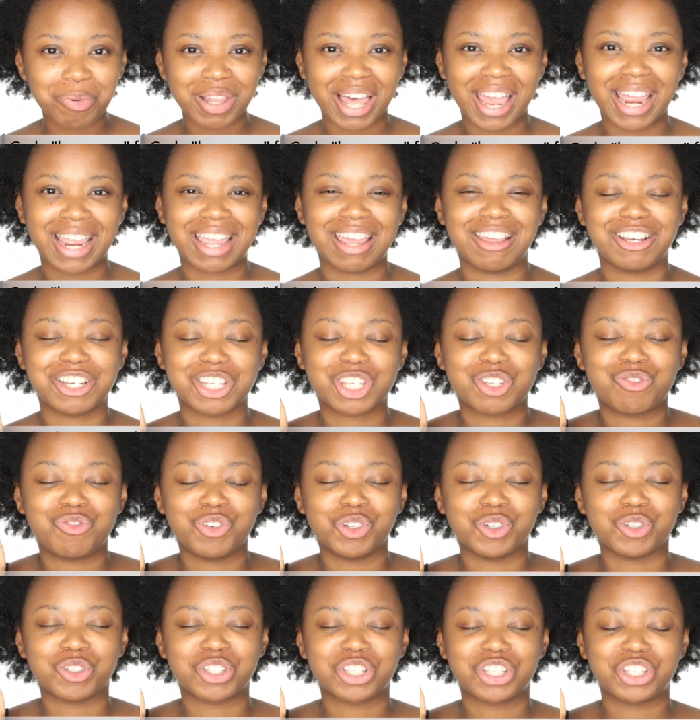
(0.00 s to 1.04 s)
Like, it just
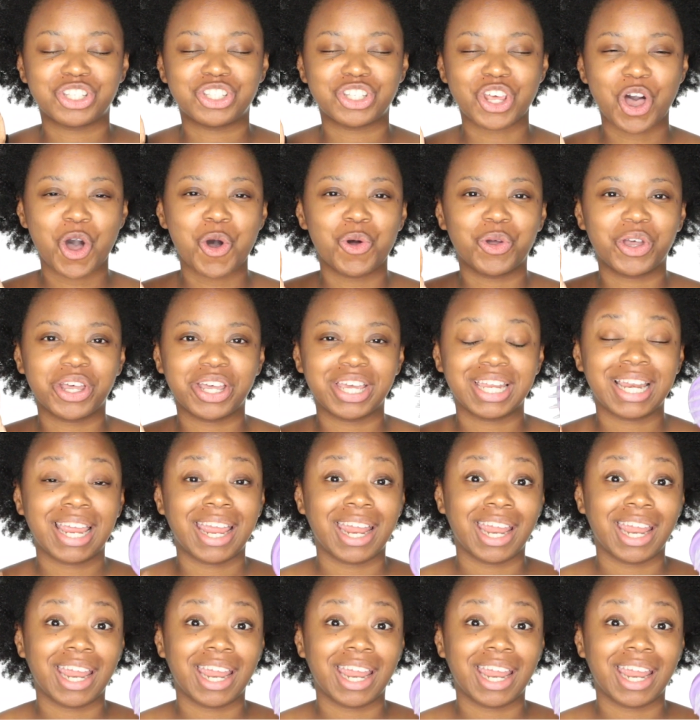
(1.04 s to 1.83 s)
feels so good.